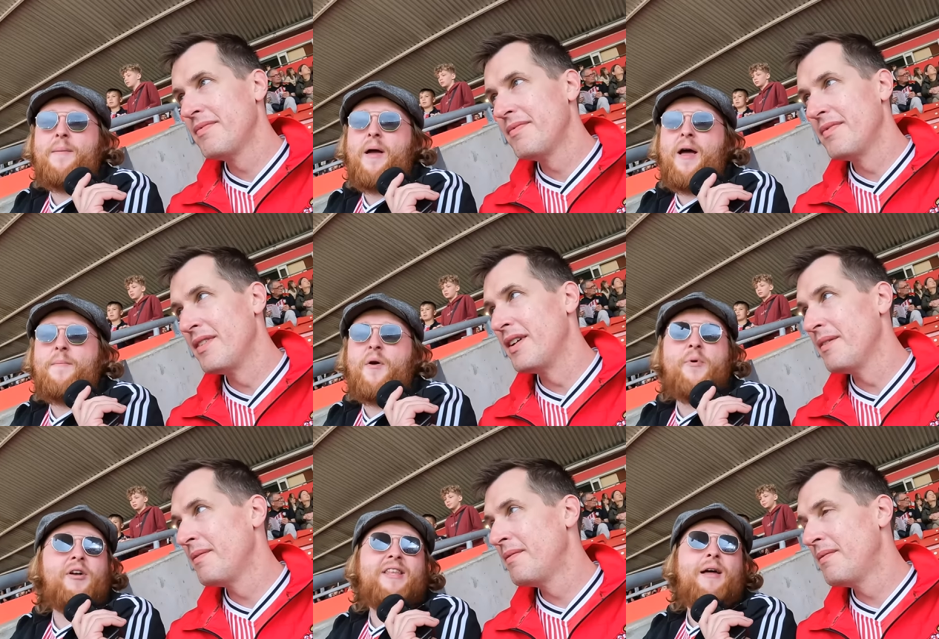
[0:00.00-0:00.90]
Speaker 1: it. Um, no,
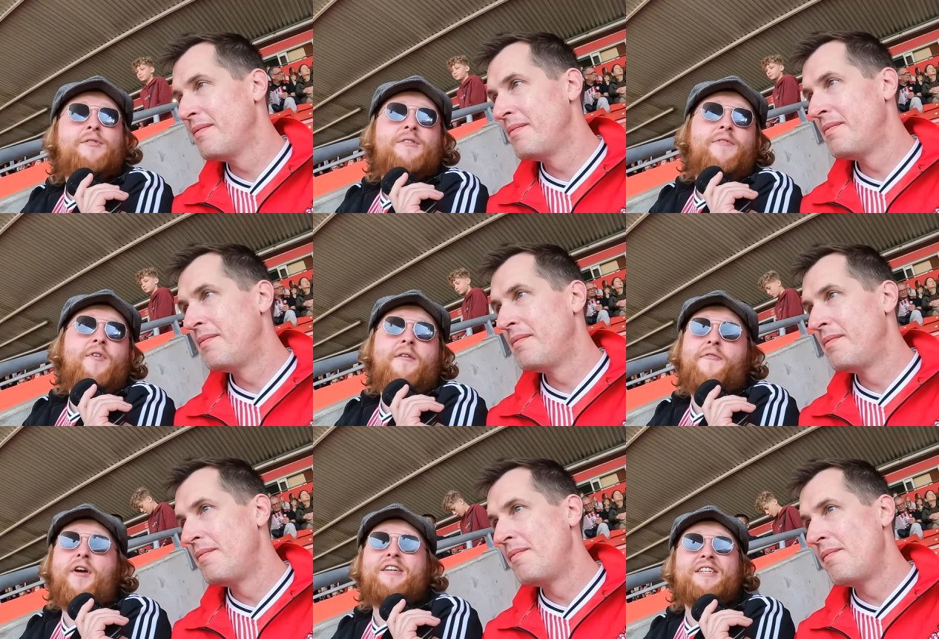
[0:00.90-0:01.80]
we've got Downes and,
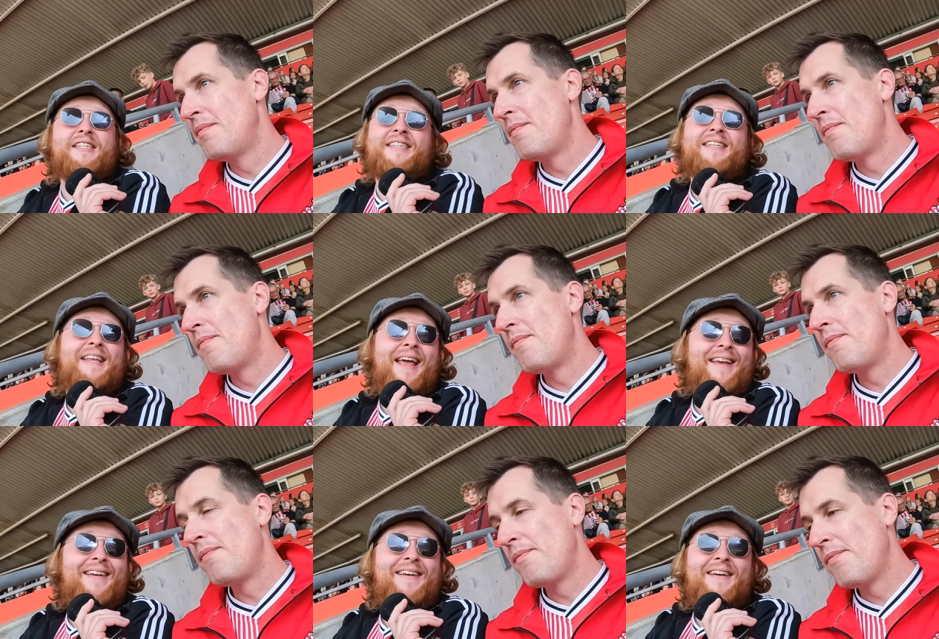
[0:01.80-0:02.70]
and Fraser to see
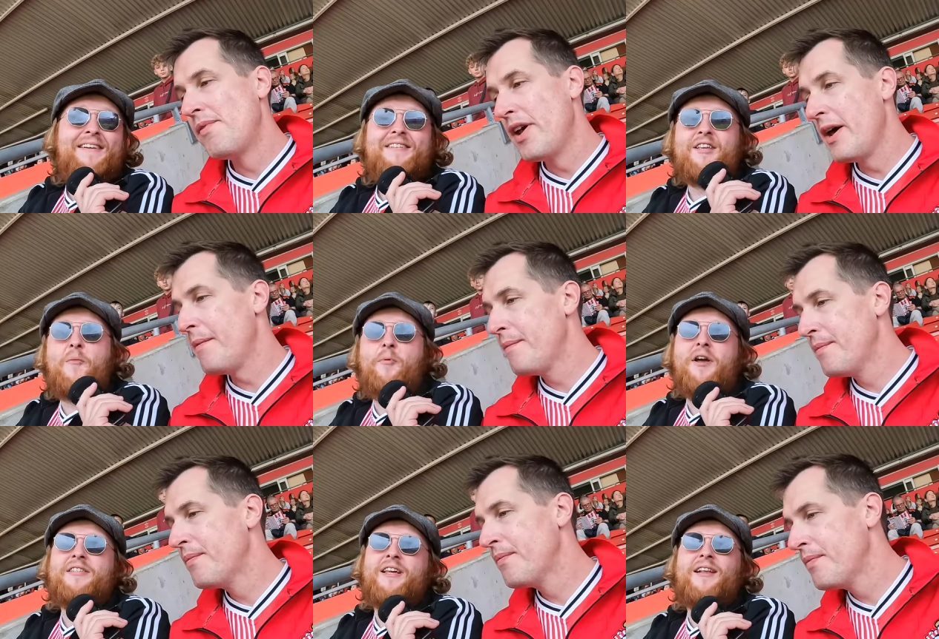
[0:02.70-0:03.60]
today, so
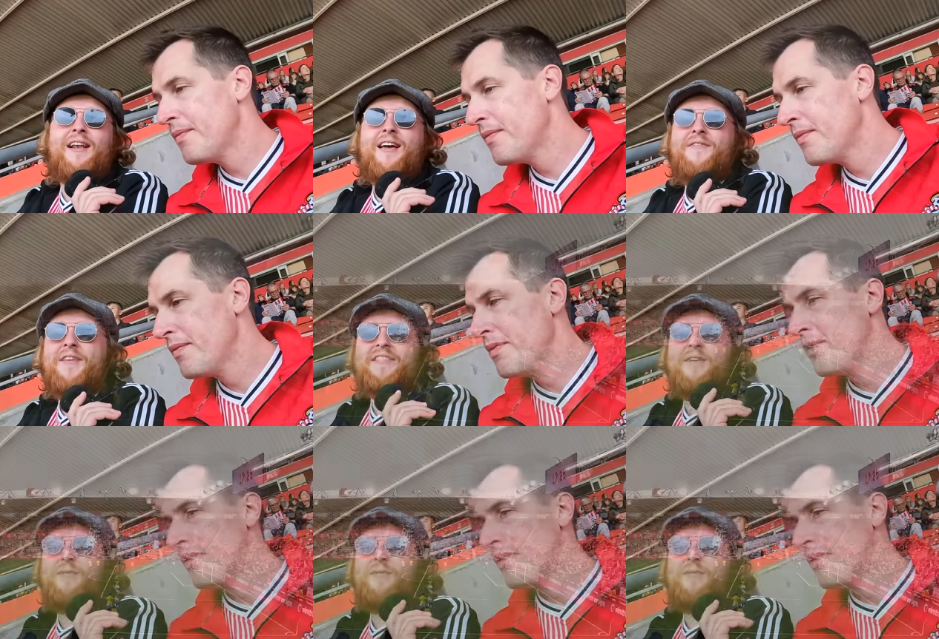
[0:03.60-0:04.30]
bright side alive. Let's see